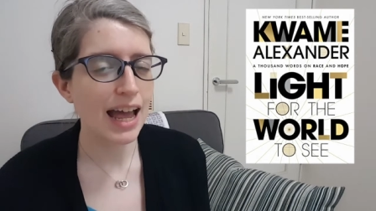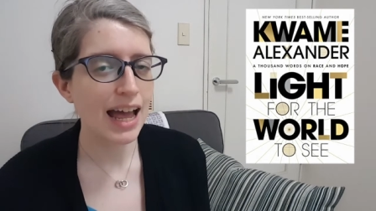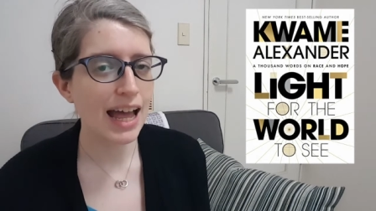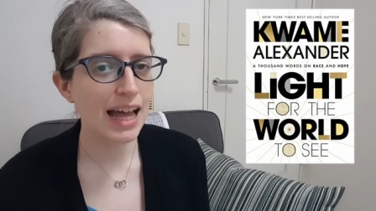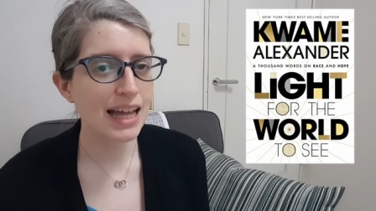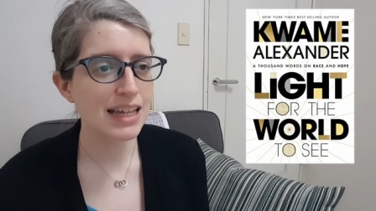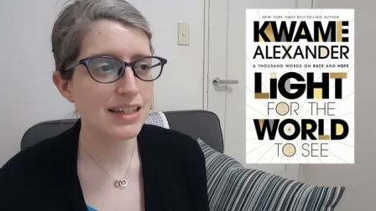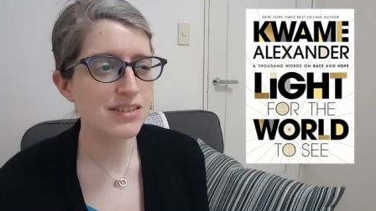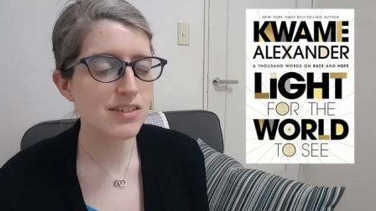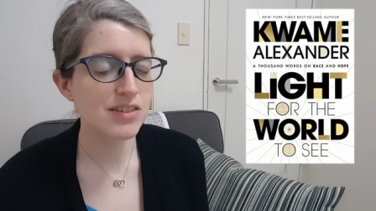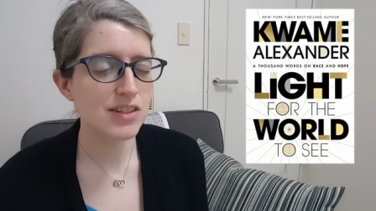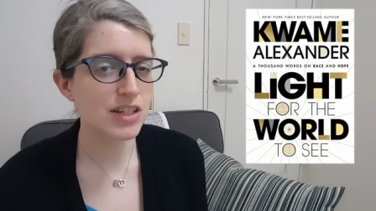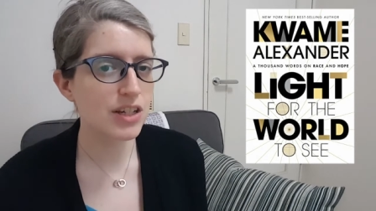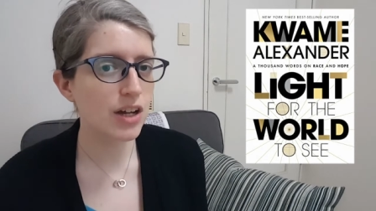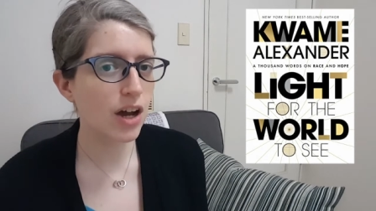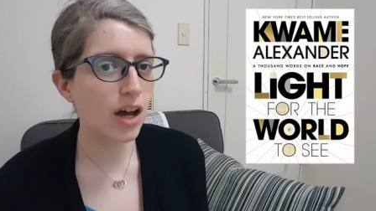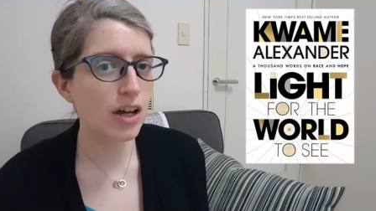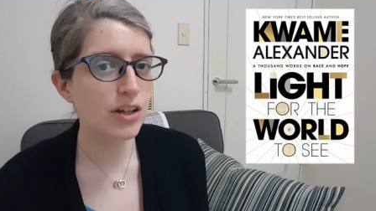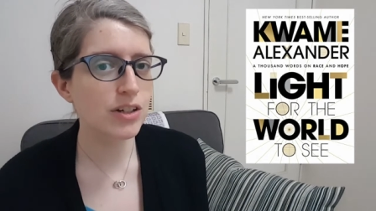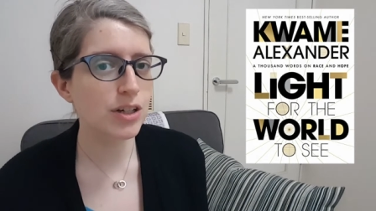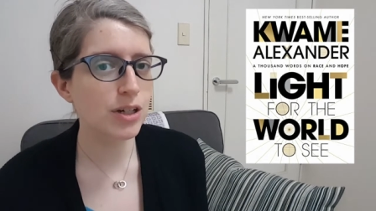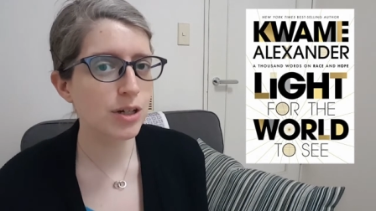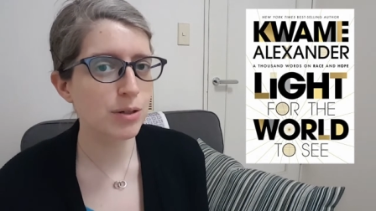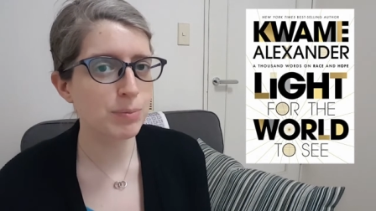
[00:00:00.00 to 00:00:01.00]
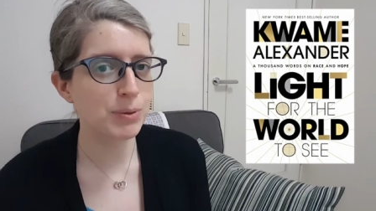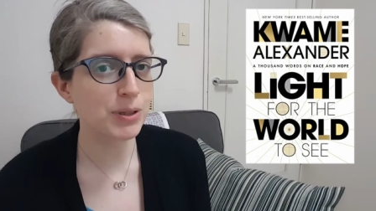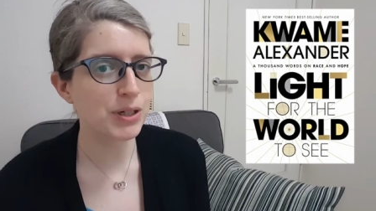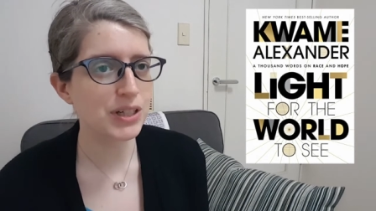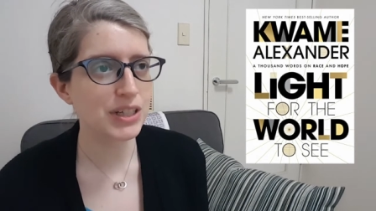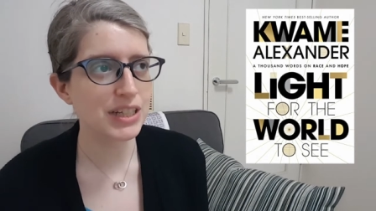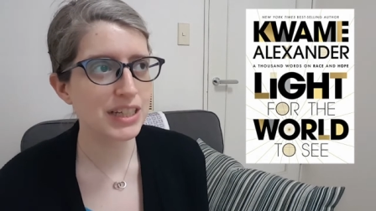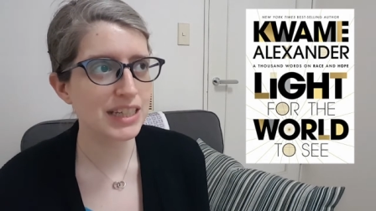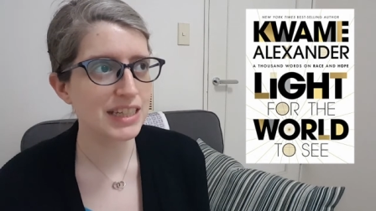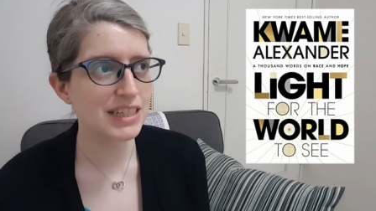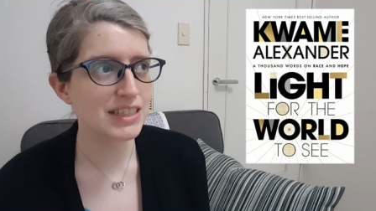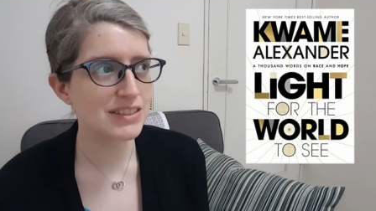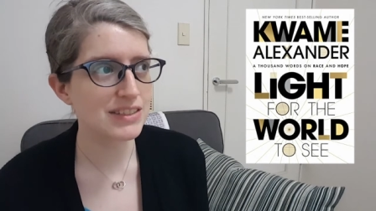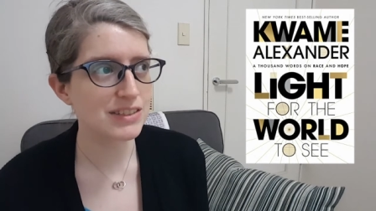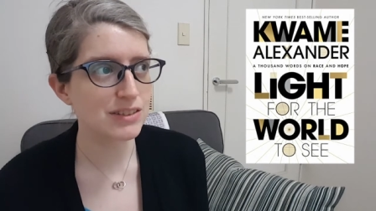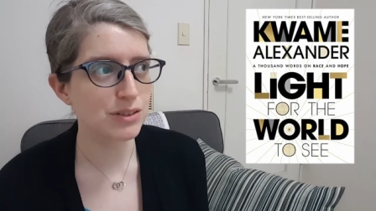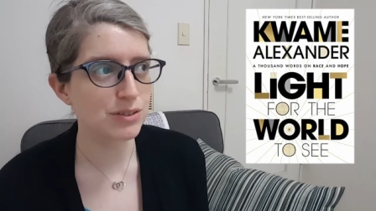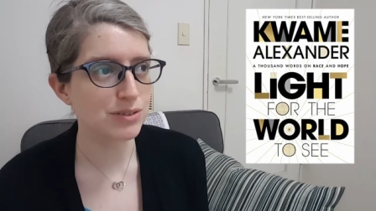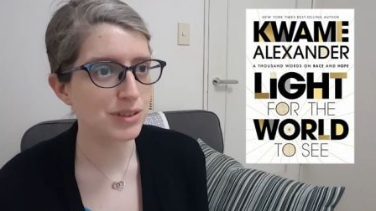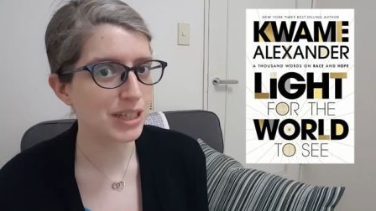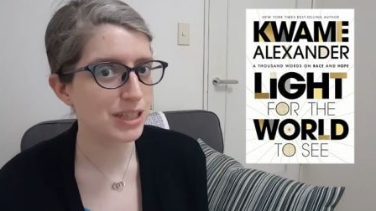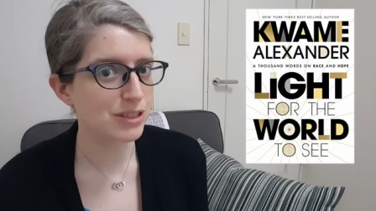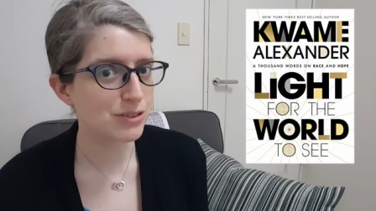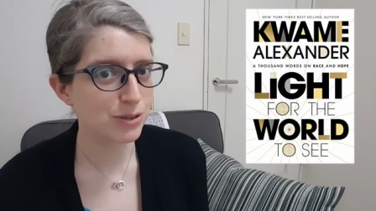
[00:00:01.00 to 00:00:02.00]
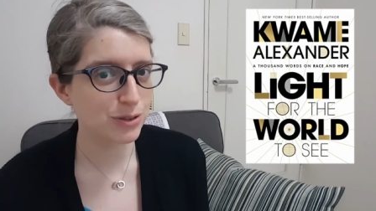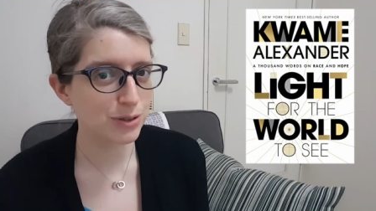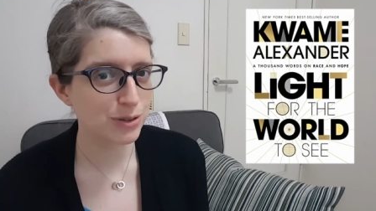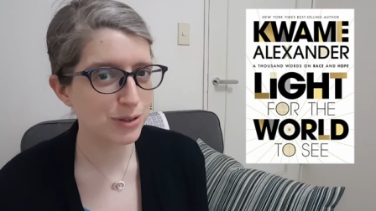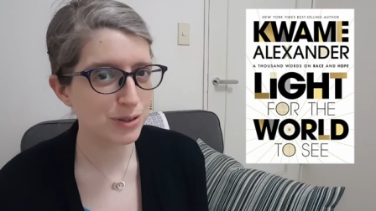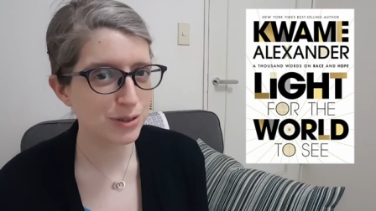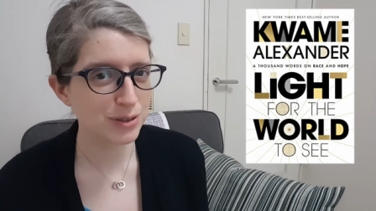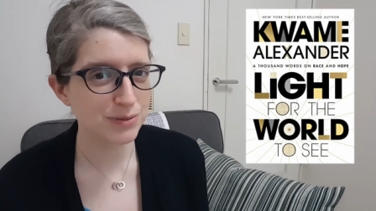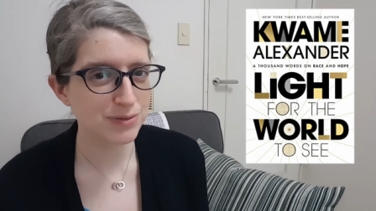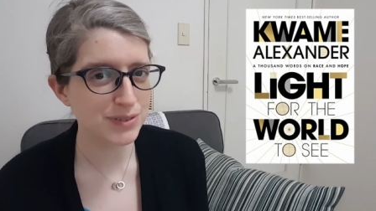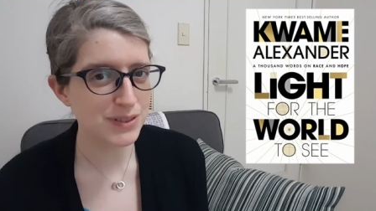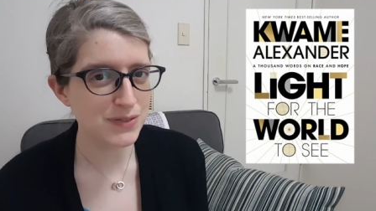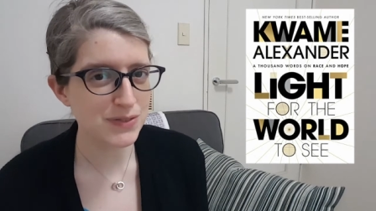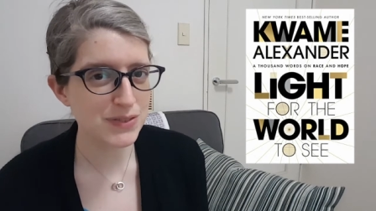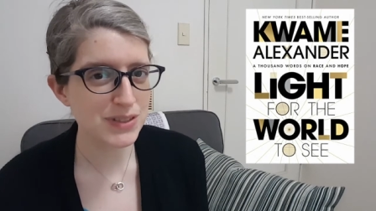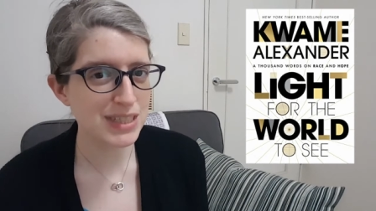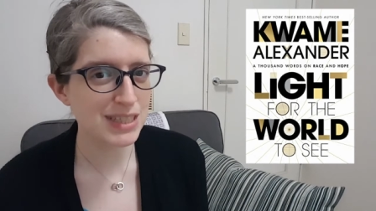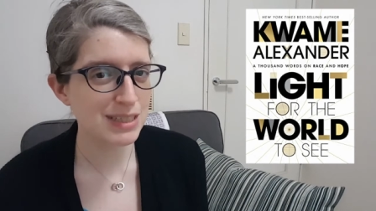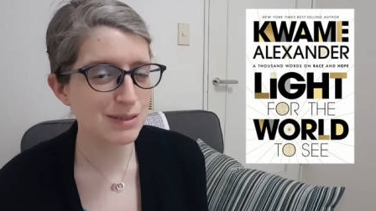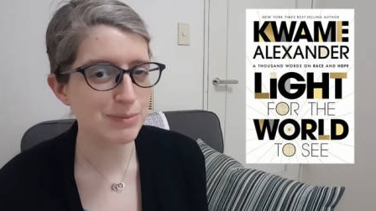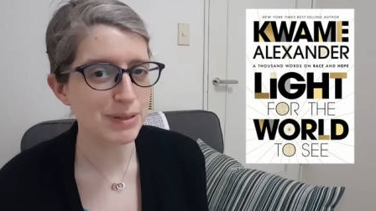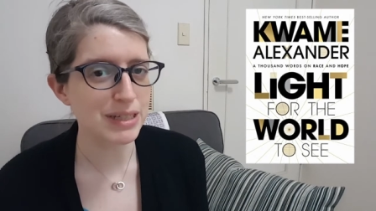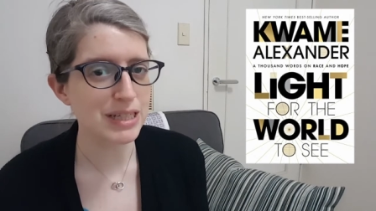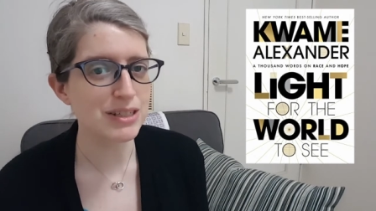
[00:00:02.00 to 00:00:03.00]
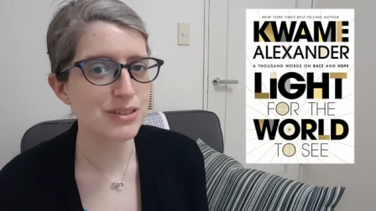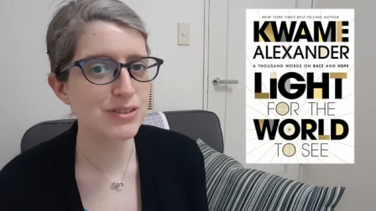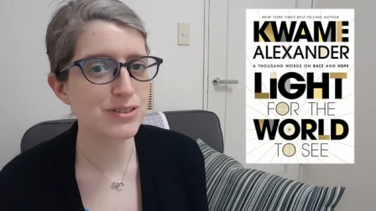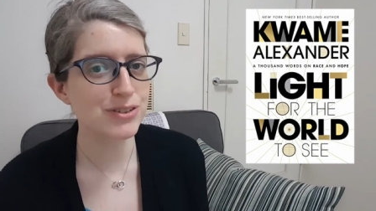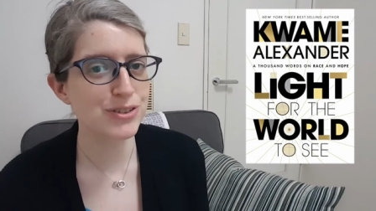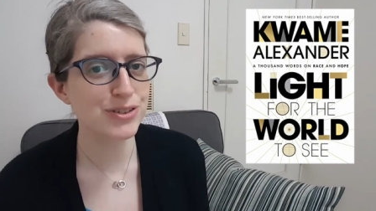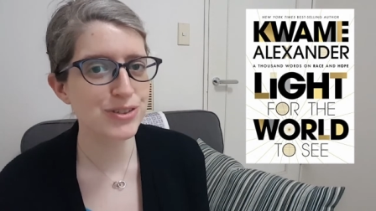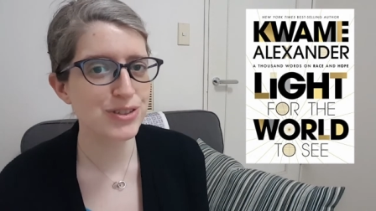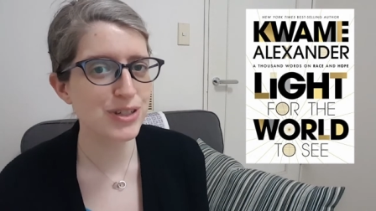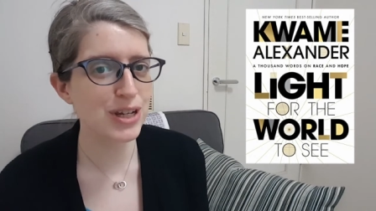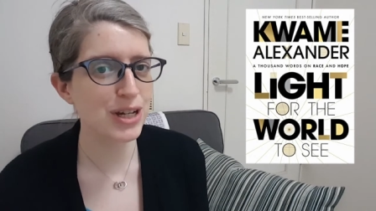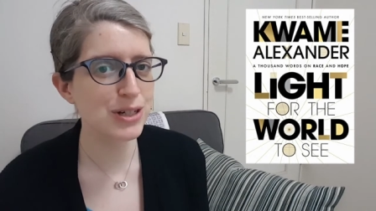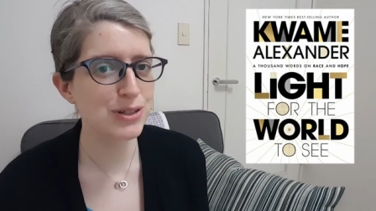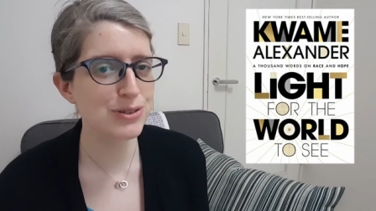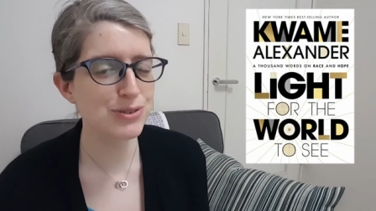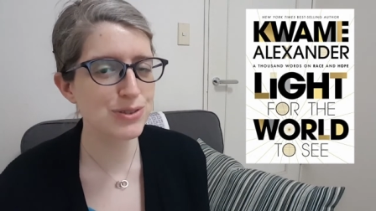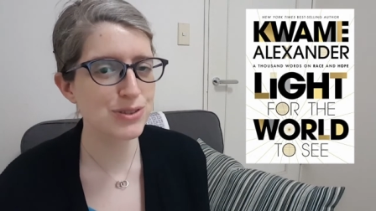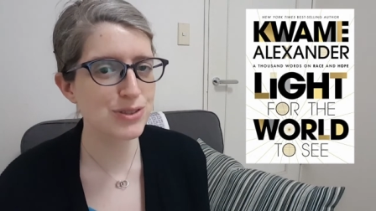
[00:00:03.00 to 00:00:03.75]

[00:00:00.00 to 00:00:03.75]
and the audiobook is grand total 15 minutes or so,